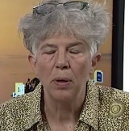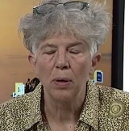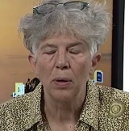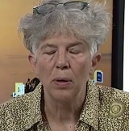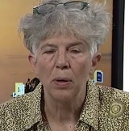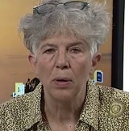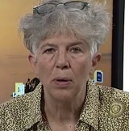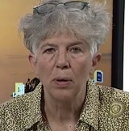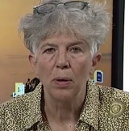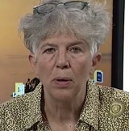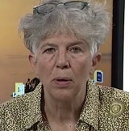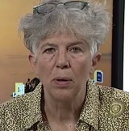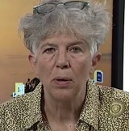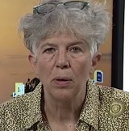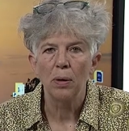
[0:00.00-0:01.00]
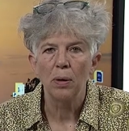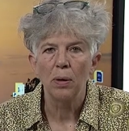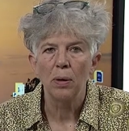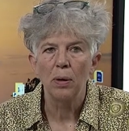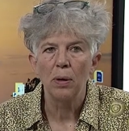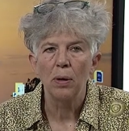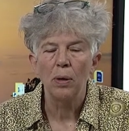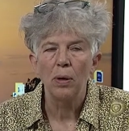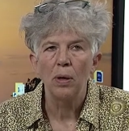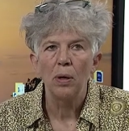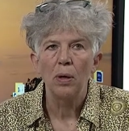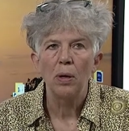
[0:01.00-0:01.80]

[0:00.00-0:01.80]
No one is speaking in this clip.